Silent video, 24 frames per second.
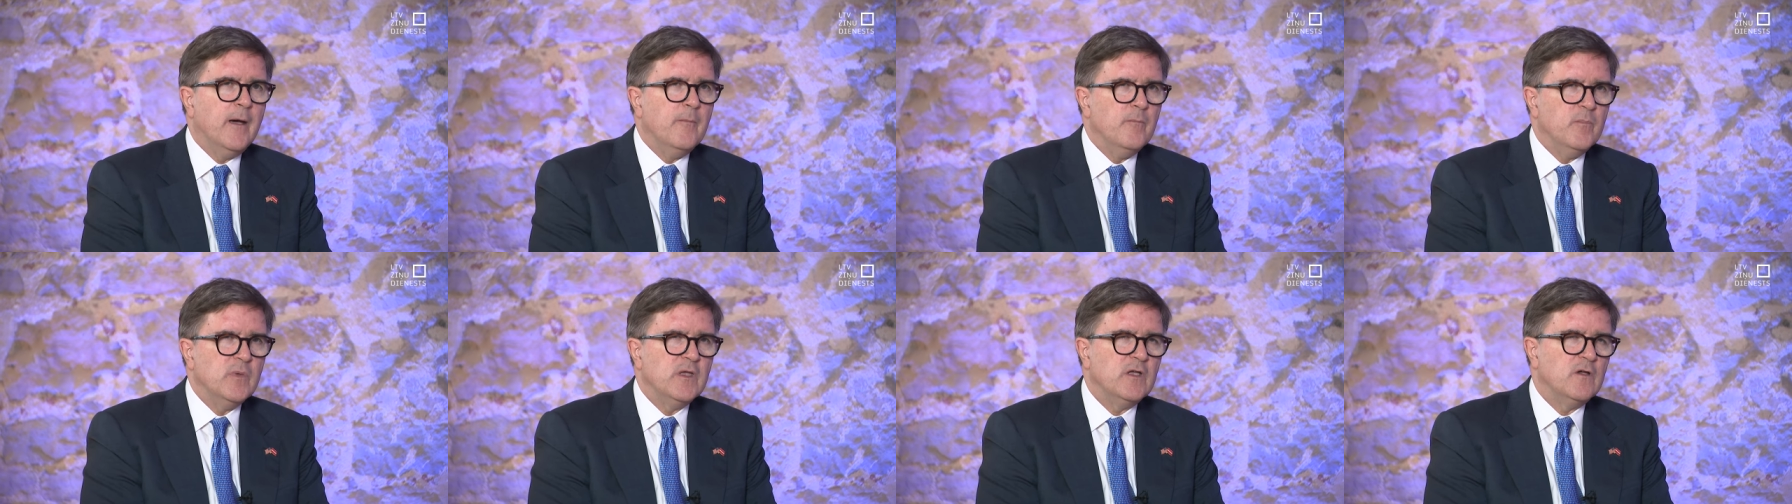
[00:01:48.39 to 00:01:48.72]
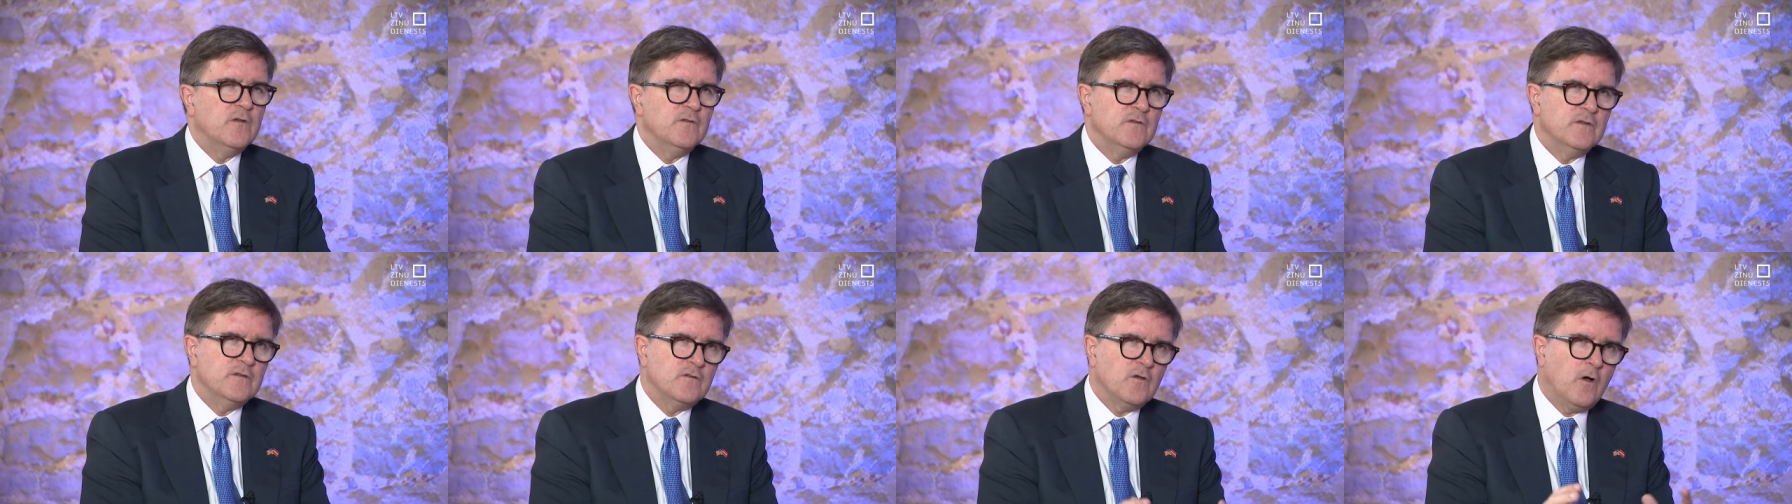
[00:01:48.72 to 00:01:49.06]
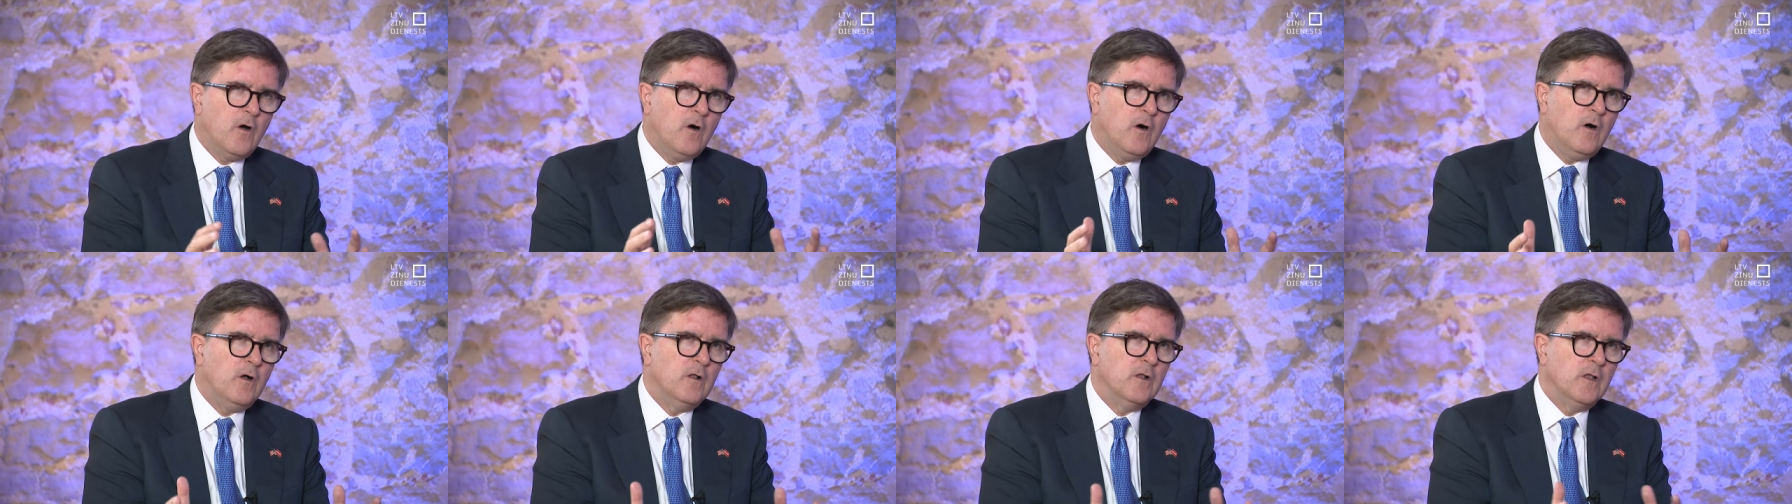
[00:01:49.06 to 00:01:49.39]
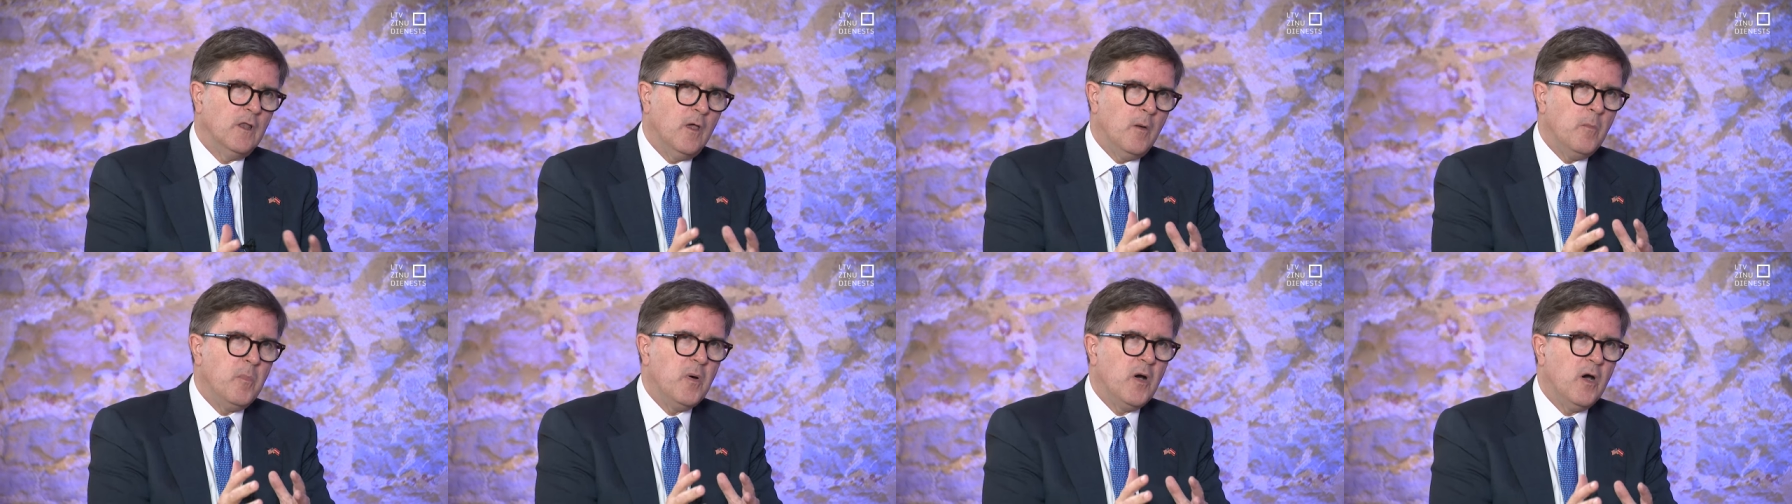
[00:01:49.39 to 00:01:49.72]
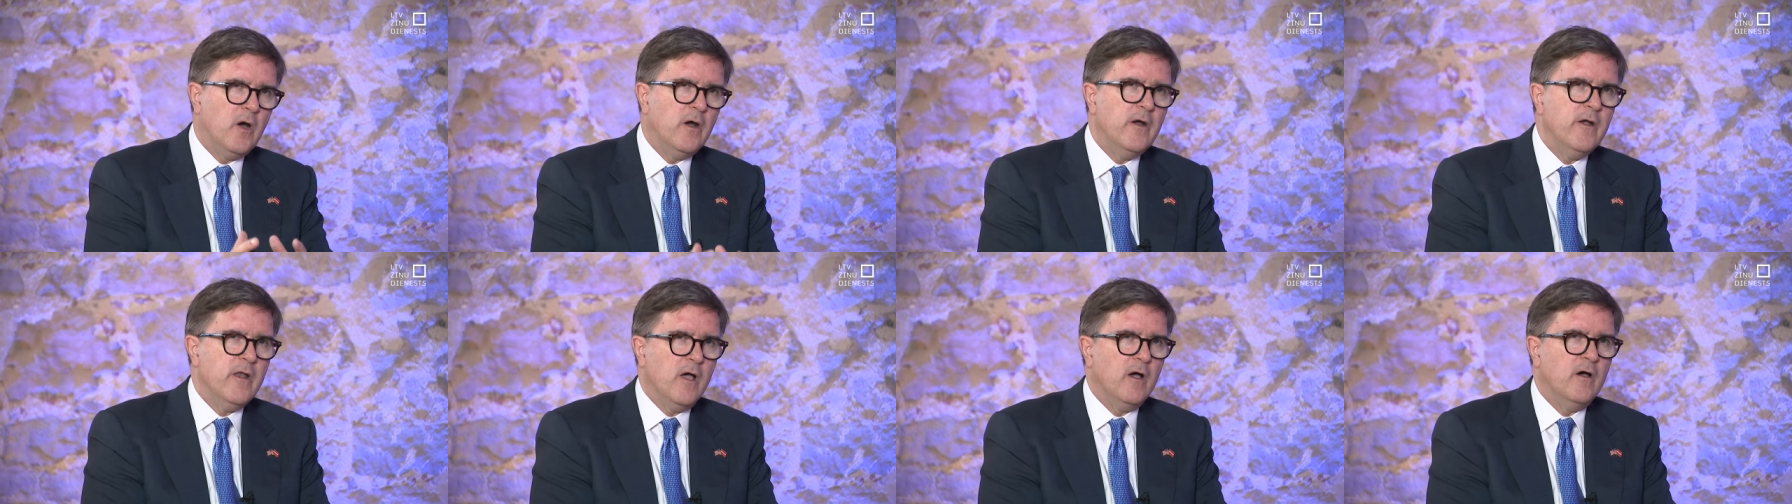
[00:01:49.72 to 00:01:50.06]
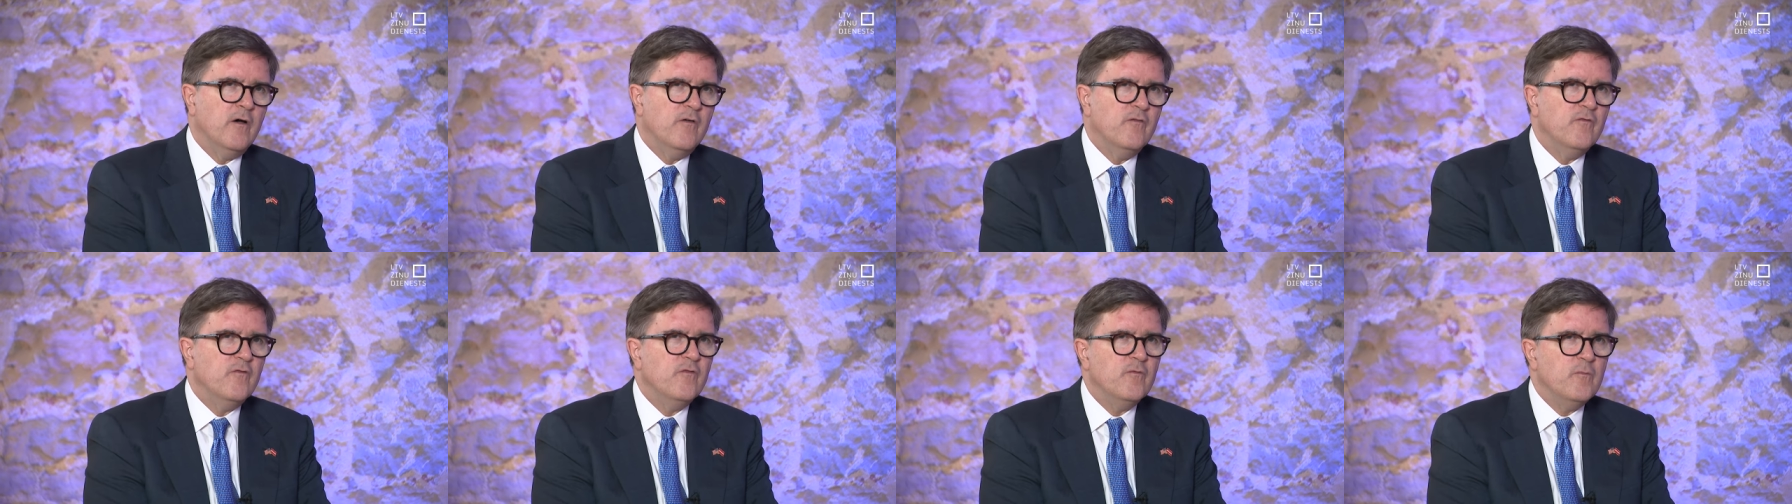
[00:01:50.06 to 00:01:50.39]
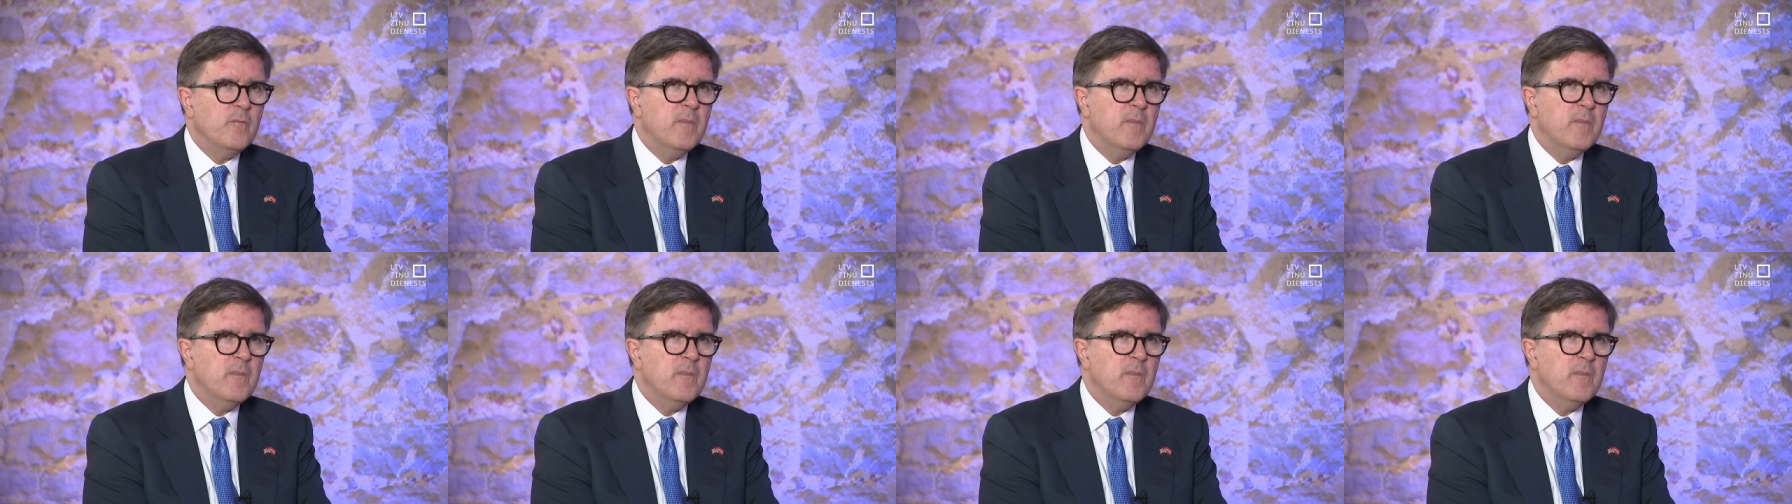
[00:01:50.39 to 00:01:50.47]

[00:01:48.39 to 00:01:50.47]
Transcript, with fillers: because it's all a part of